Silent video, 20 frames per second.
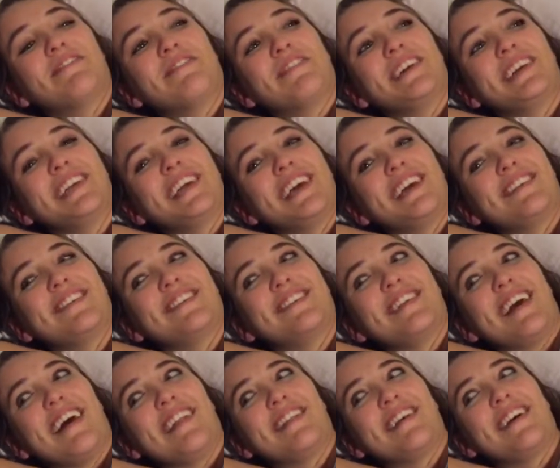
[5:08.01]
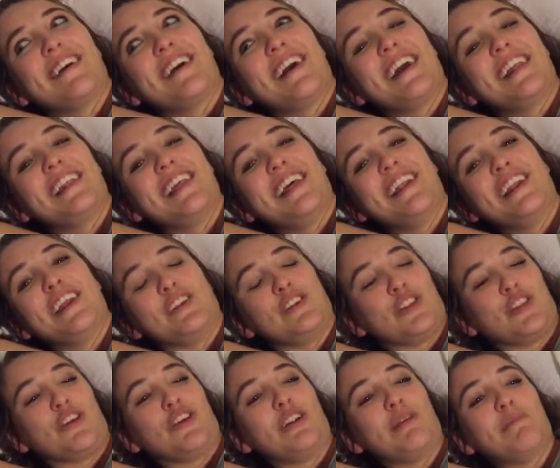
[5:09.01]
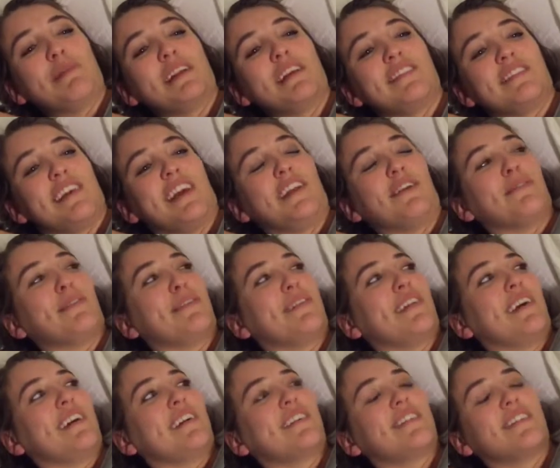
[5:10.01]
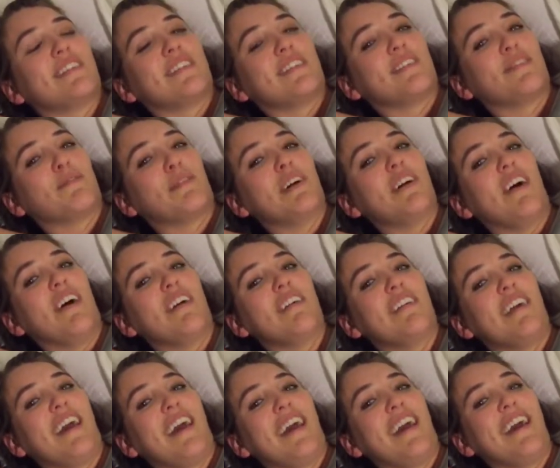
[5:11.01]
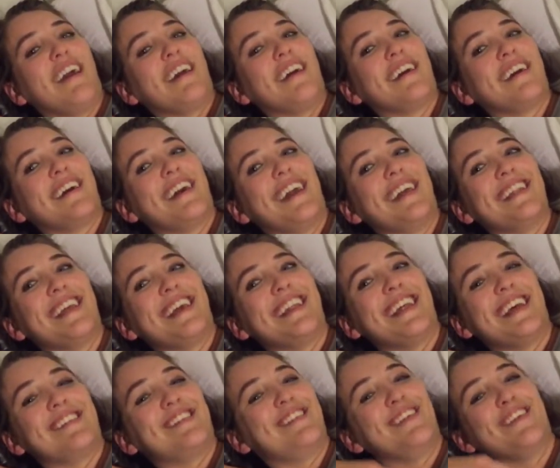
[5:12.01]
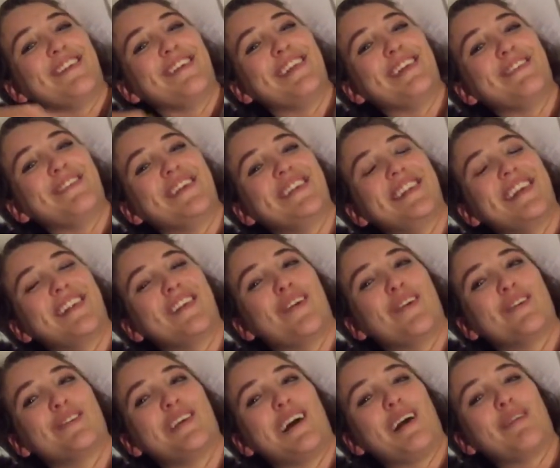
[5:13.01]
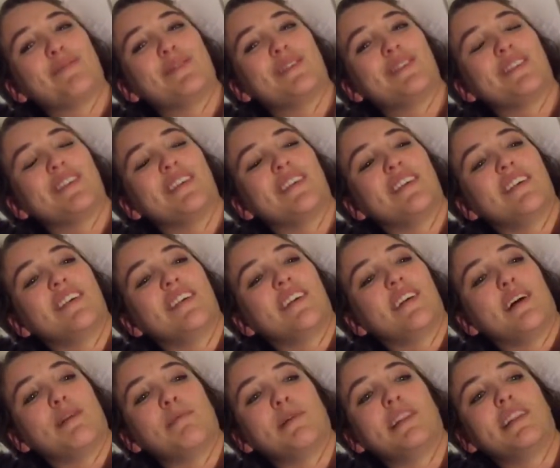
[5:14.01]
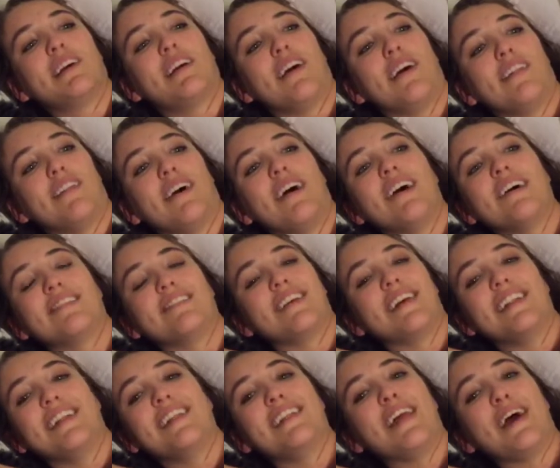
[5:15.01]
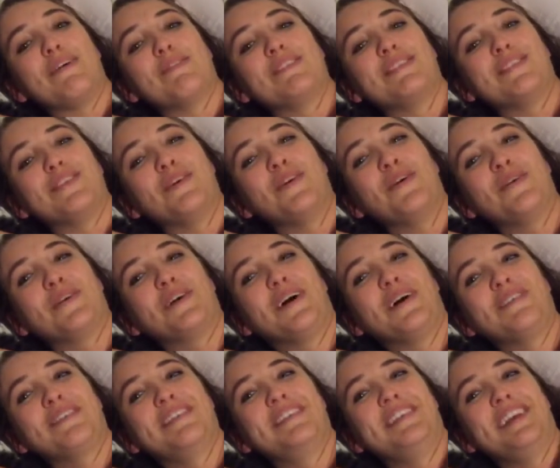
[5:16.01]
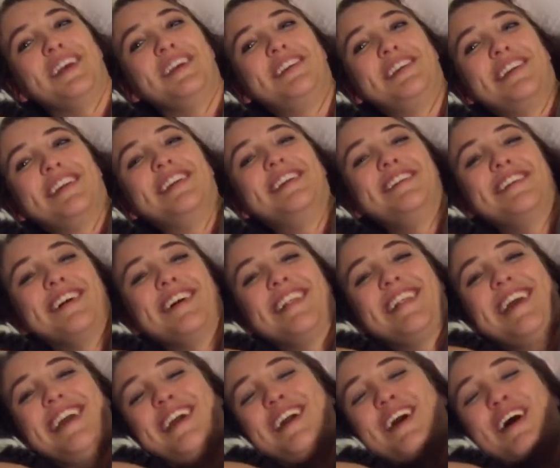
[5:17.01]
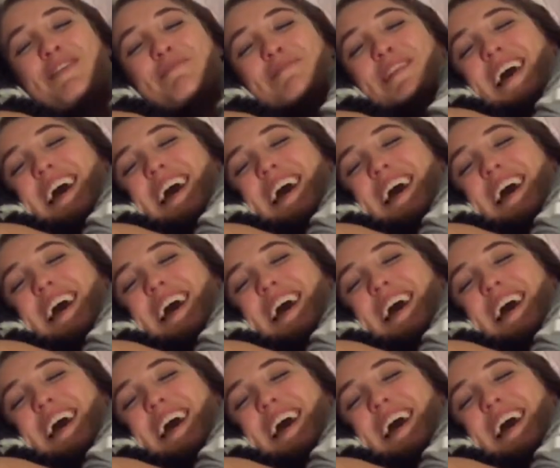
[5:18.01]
we like just sat there, and then thirty minutes later we were like, where are they? And like that's the only thing we said the whole time was, I bet they got lost. And then that was the whole conversation until they got